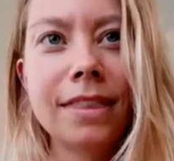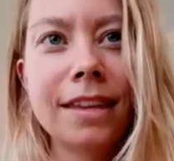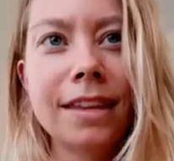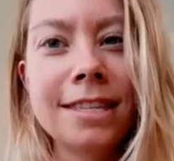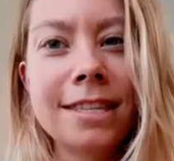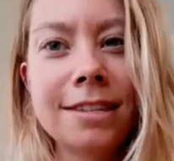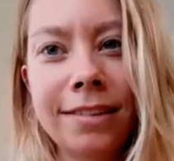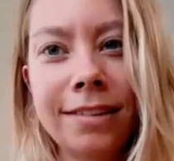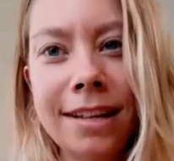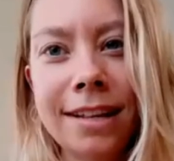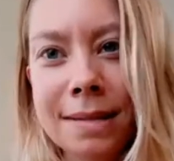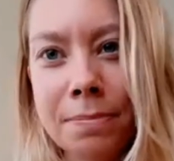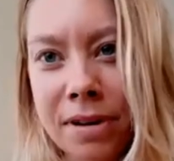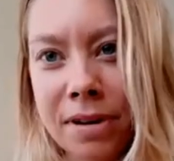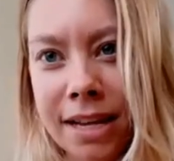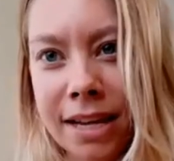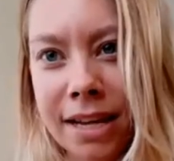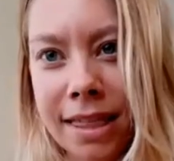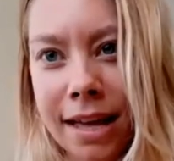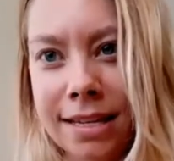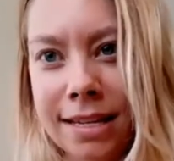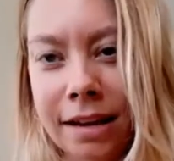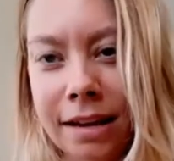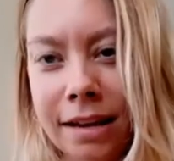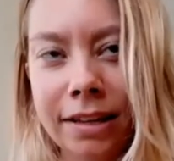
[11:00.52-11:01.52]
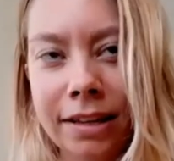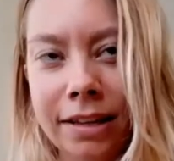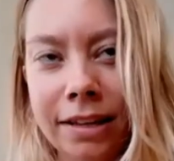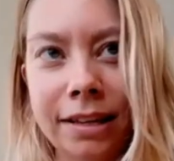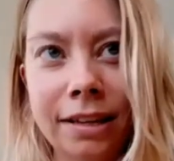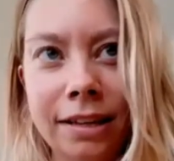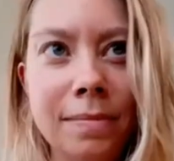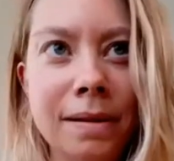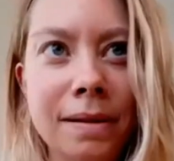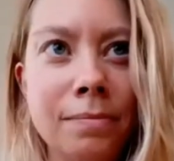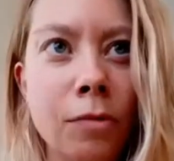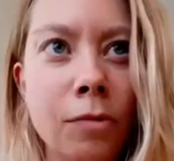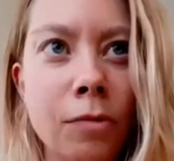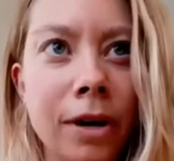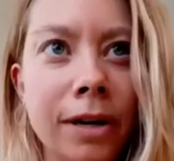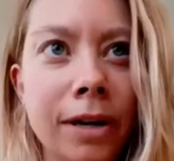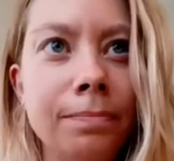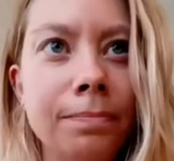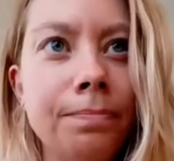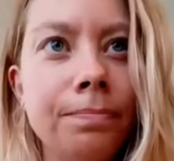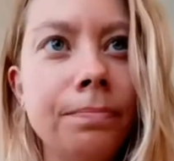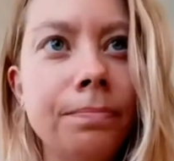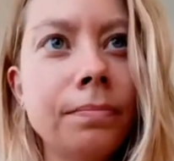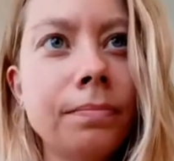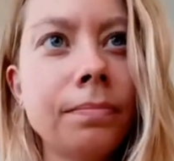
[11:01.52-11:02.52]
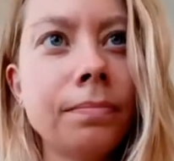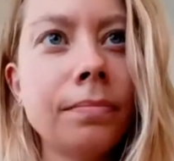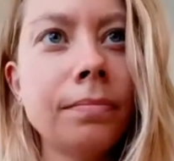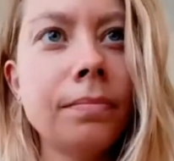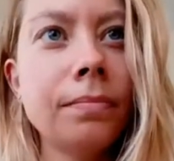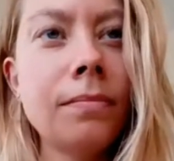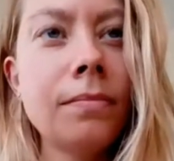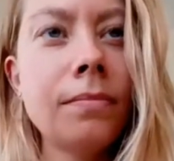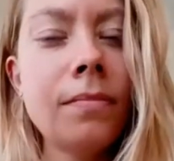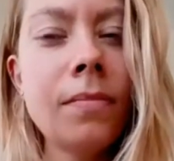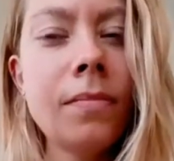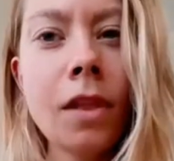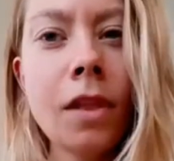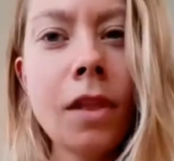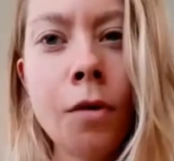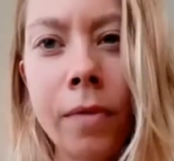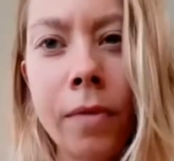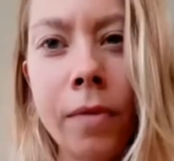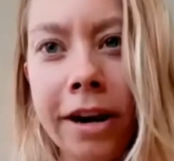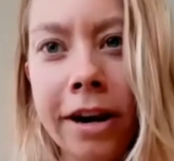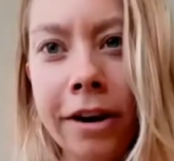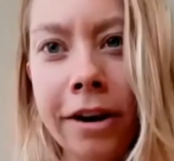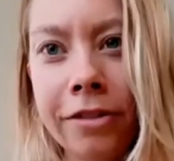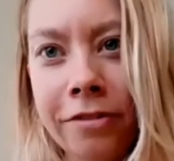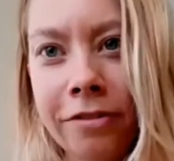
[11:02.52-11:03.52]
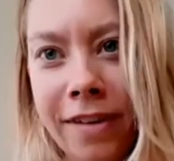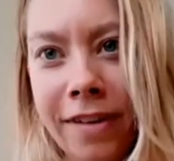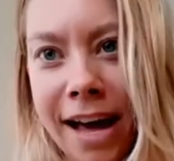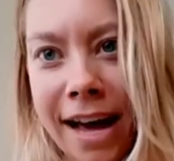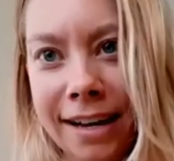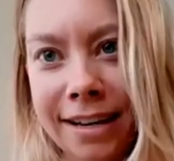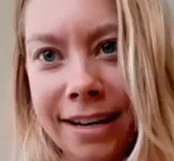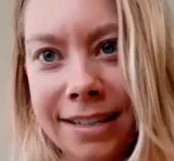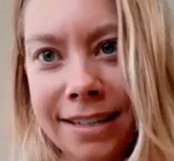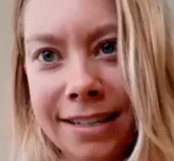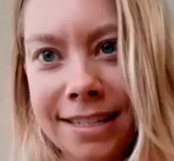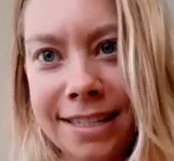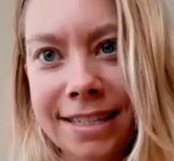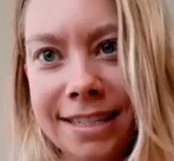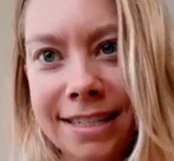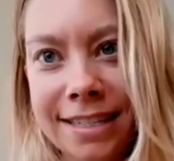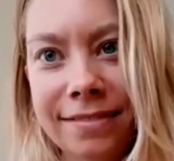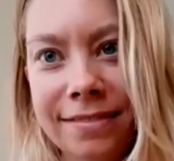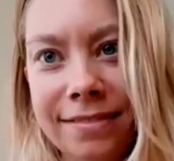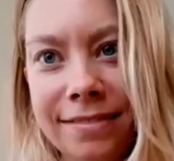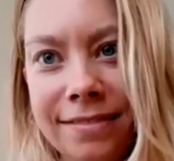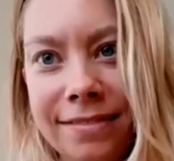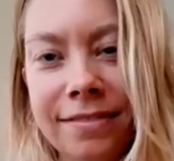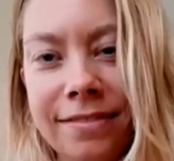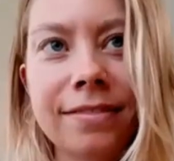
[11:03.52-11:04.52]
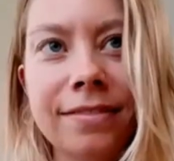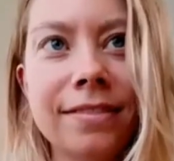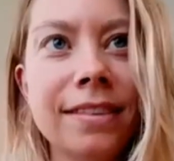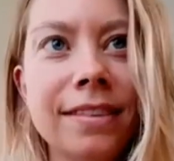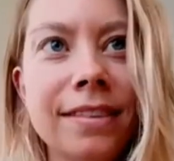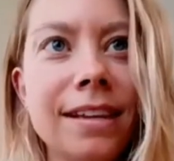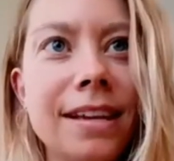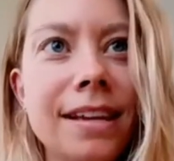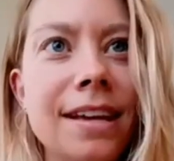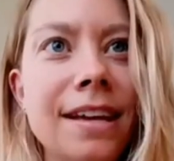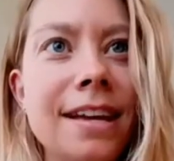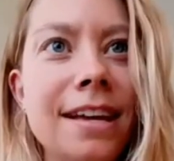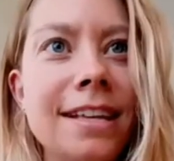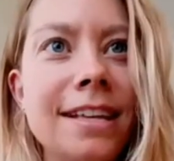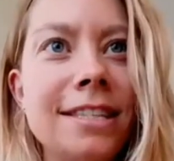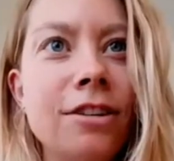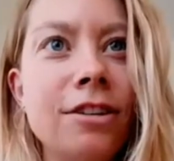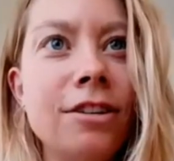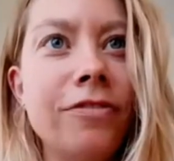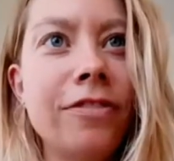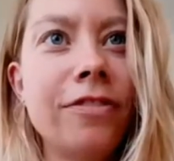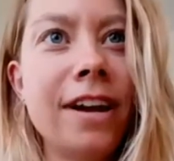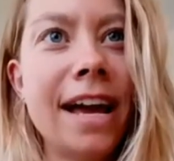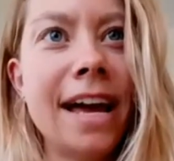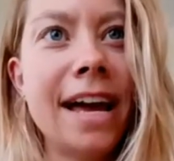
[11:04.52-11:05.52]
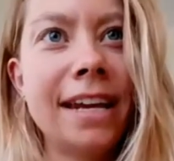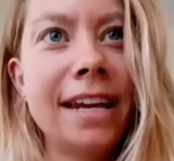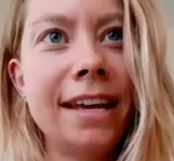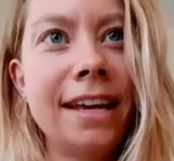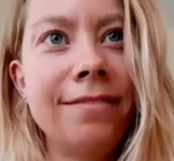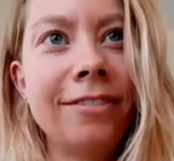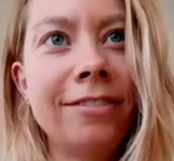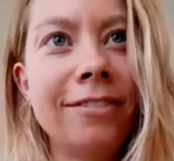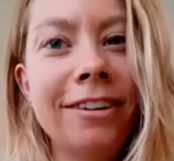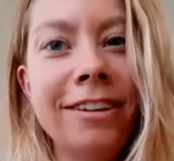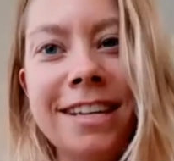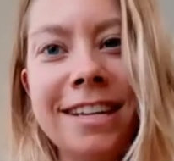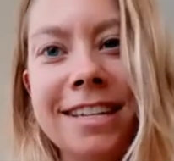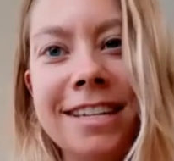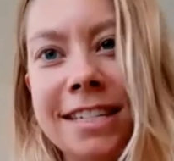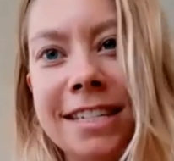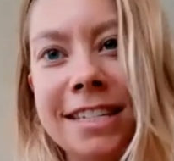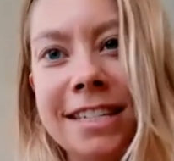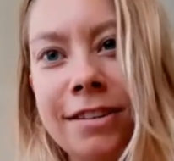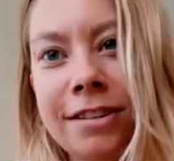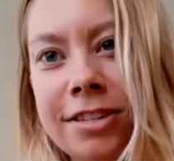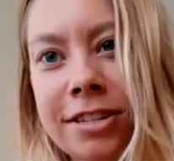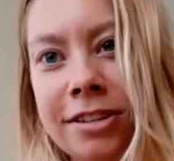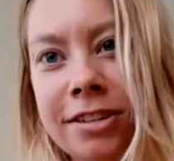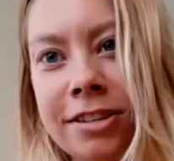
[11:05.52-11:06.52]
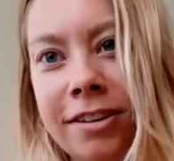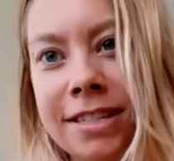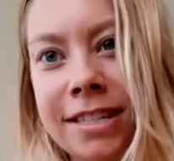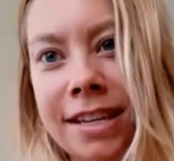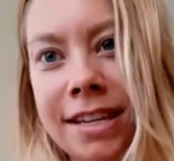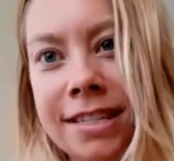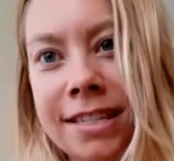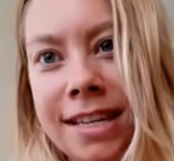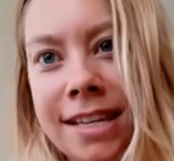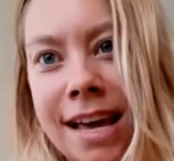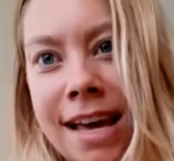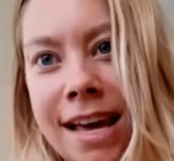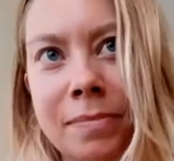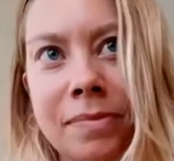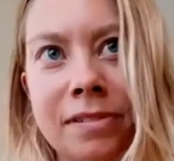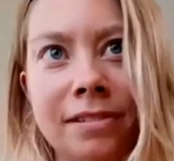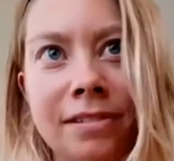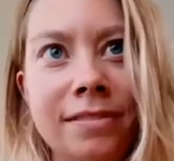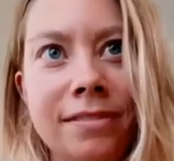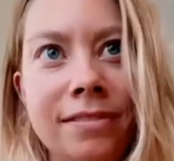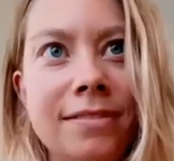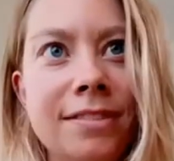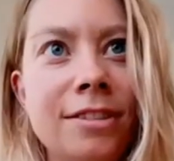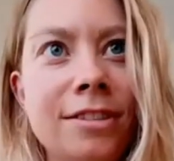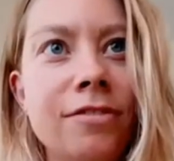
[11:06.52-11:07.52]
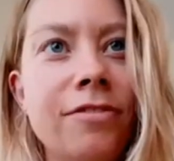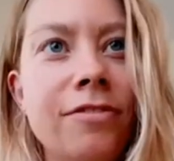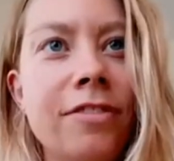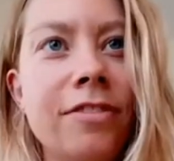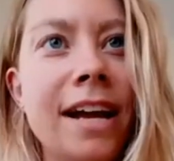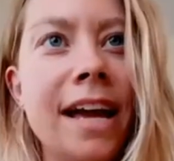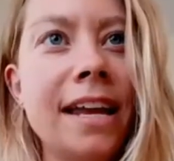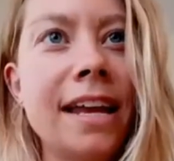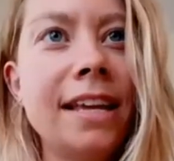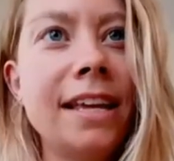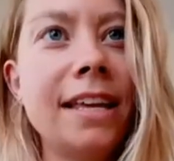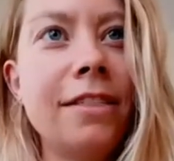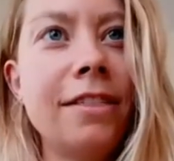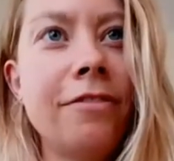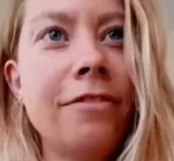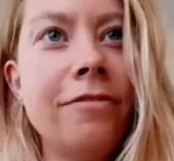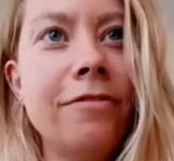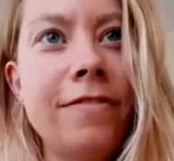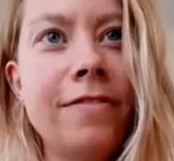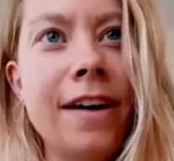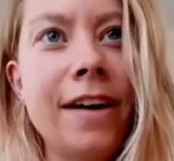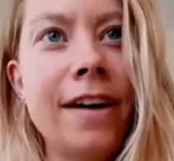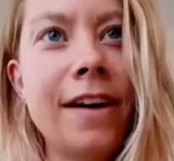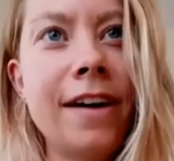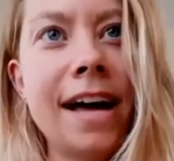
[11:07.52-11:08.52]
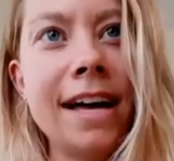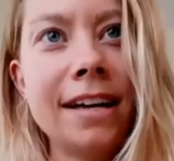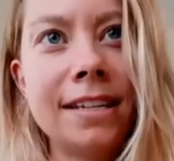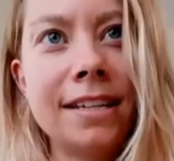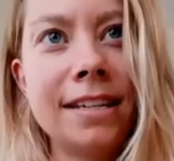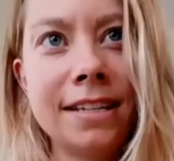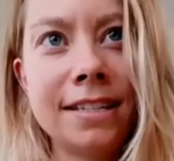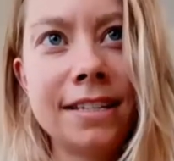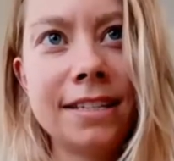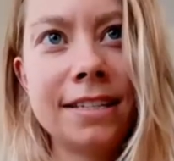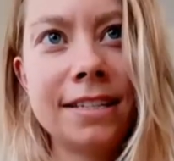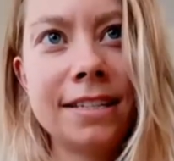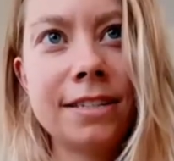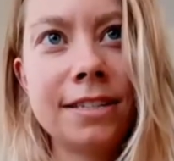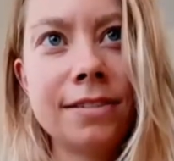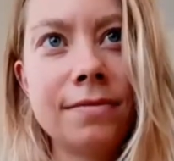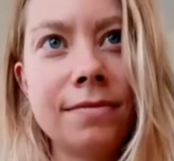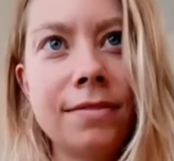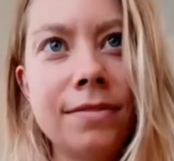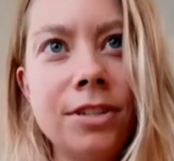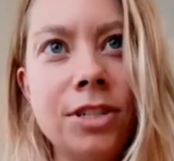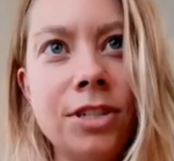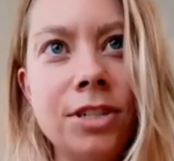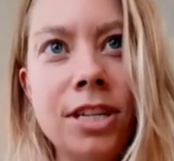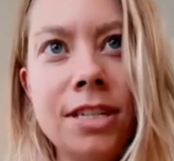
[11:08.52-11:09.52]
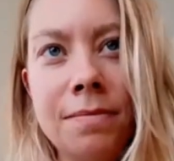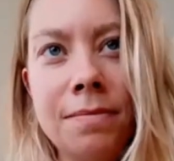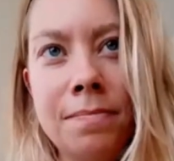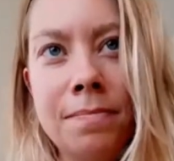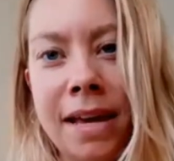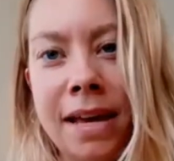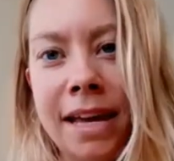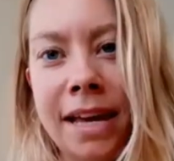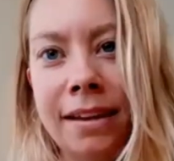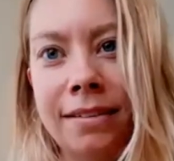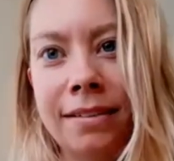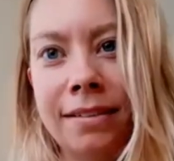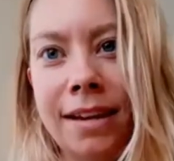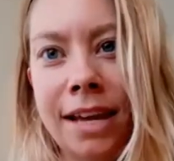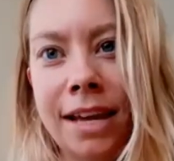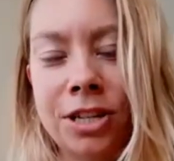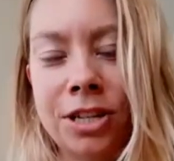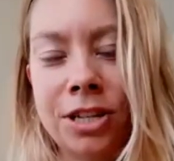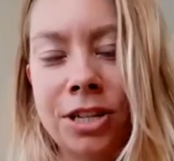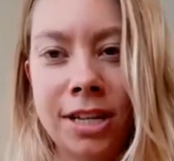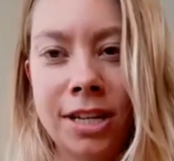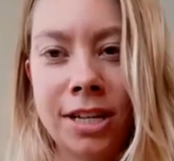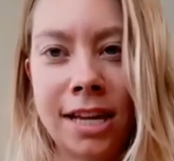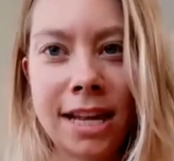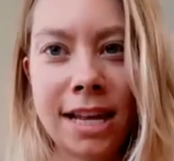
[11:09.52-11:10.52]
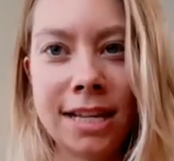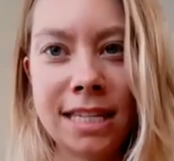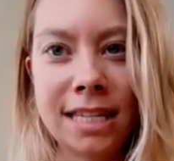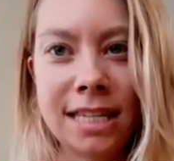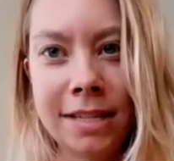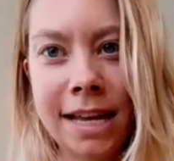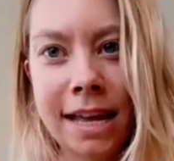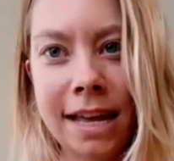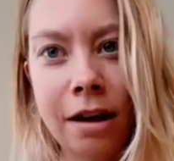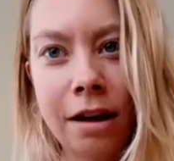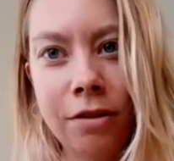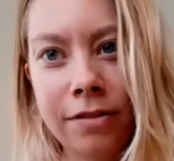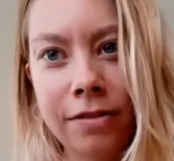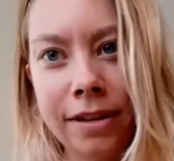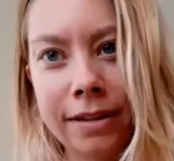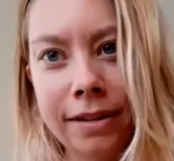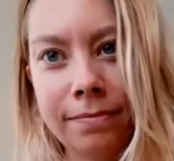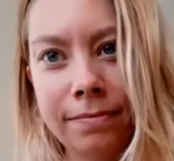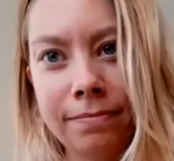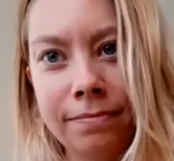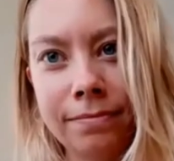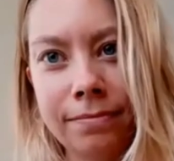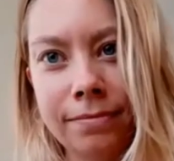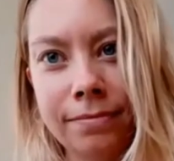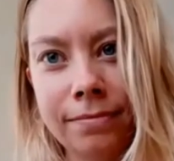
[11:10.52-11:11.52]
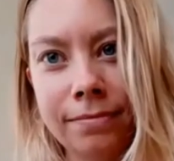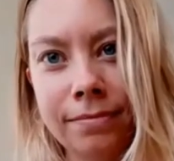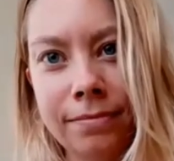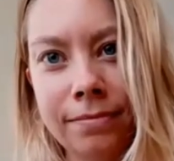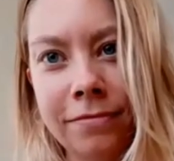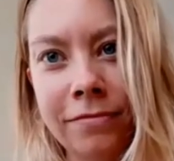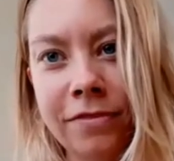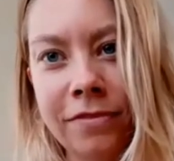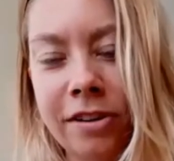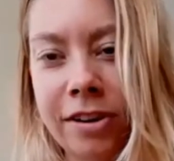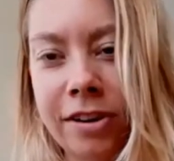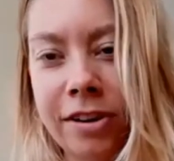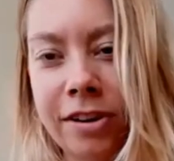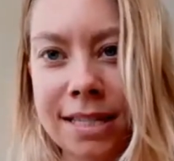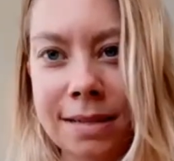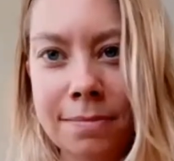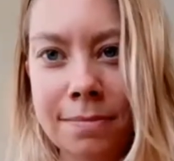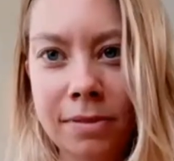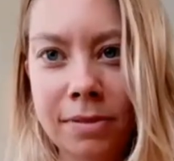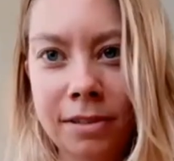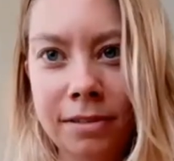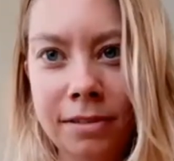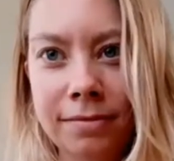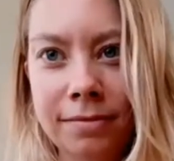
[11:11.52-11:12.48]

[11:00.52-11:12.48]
So let's break that down a little bit more. What are the facts? So for Annie, we'll just use her as an example. So for Annie, the fact is She's in pain and she can't seem to get out of it. Very simple.